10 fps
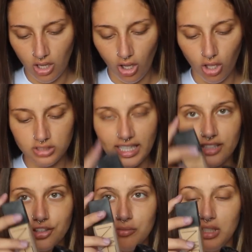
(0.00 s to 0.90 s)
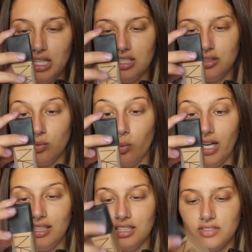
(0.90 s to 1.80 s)
All Day Luminous
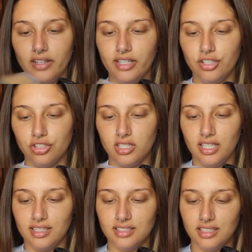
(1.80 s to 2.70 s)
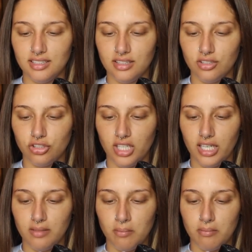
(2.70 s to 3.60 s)
Weightless Foundation, and this is in the
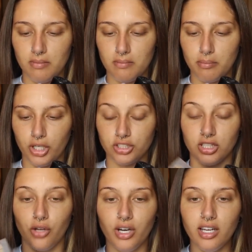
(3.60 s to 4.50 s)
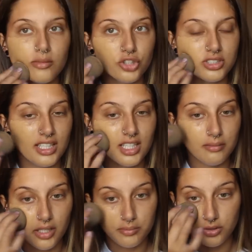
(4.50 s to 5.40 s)
shade Barcelona. I'm just
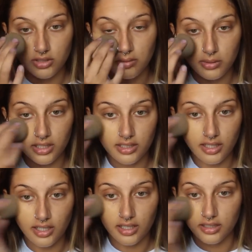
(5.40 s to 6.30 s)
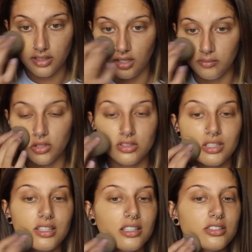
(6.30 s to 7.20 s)
taking my beauty blender, and I'm
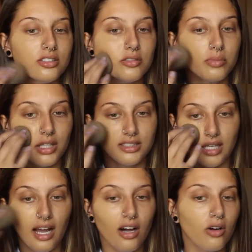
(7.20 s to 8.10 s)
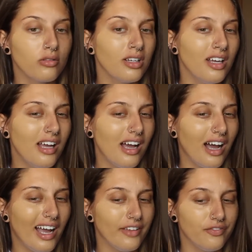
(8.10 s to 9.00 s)
using this to blend it out.
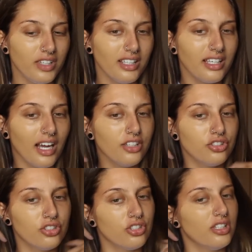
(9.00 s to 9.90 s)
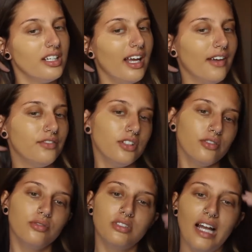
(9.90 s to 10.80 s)
I feel like I shouldn't have
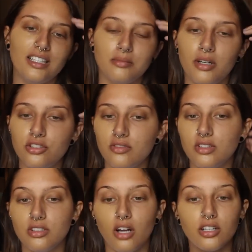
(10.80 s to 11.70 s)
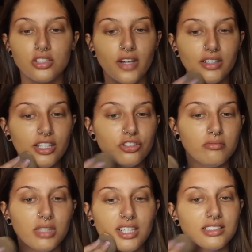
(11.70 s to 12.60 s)
used as much of the NARS
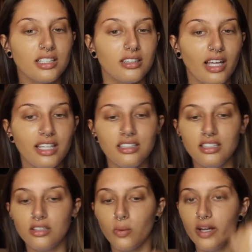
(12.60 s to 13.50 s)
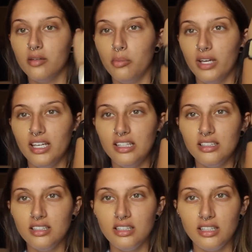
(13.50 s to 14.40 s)
foundation because it lightened it quite a
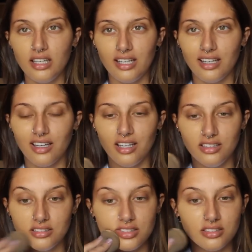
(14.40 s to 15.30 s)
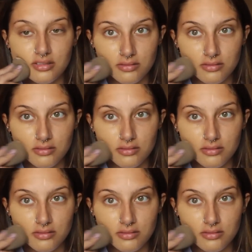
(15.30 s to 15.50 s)
bit, and